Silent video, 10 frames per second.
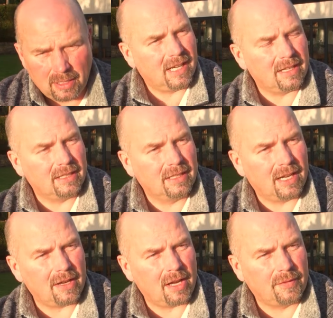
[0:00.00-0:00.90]
I
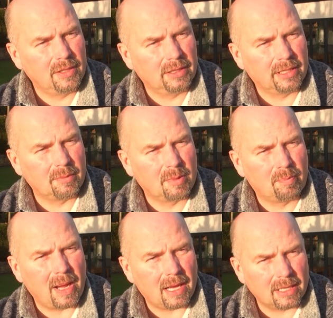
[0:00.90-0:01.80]
feel a little bit
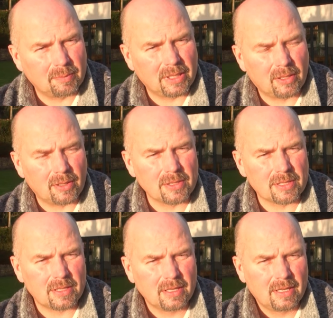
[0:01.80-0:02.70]
bad,
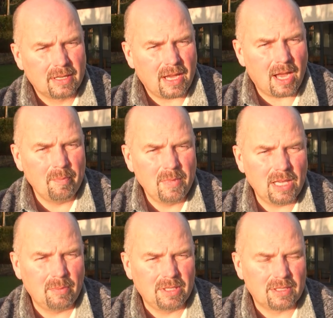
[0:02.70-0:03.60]
because I
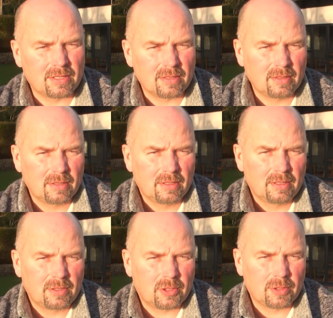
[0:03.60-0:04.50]
maybe
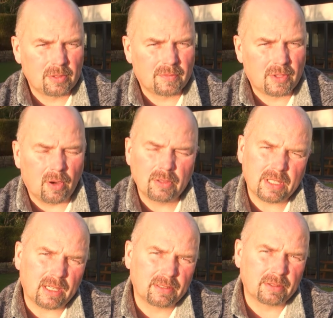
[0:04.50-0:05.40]
should have
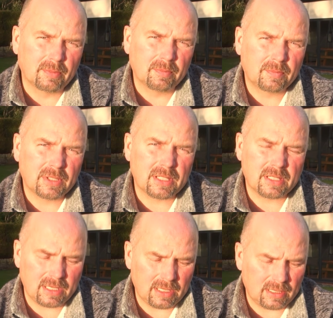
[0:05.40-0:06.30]
contacted them to
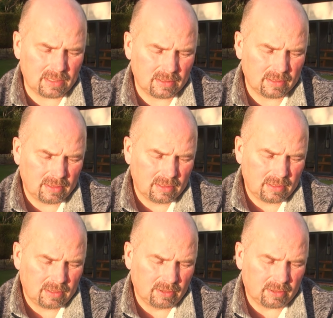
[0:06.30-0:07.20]
say,
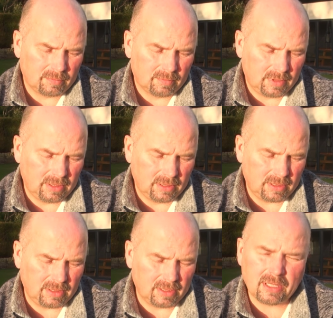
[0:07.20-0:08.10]
look,
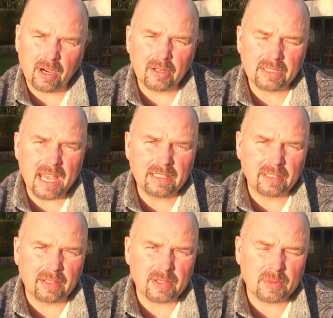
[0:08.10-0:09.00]
you can't enter
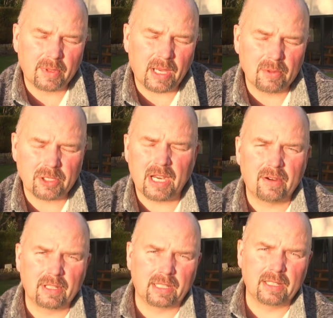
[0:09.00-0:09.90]
this without
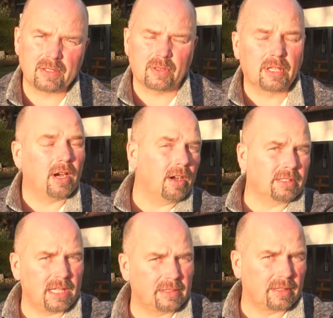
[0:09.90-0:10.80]
sharing the links, or you
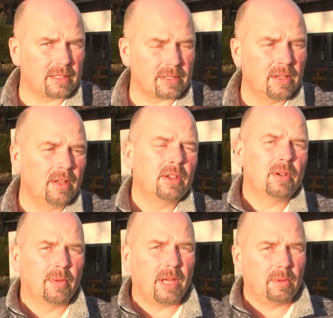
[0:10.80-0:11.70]
can't enter this
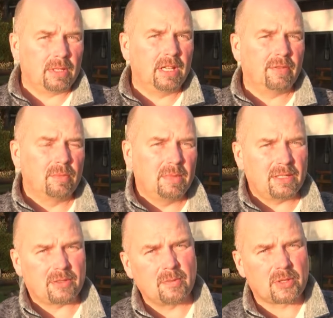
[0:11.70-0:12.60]
without giving me
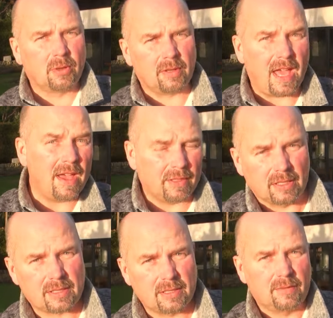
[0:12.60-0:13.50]
some sort of
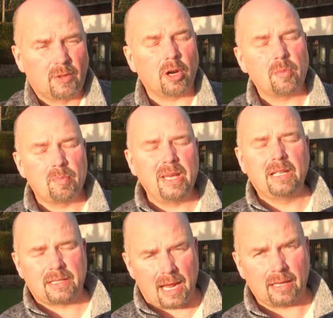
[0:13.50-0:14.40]
evidence that you've got a
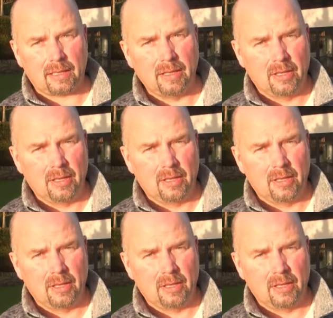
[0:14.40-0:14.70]
big tank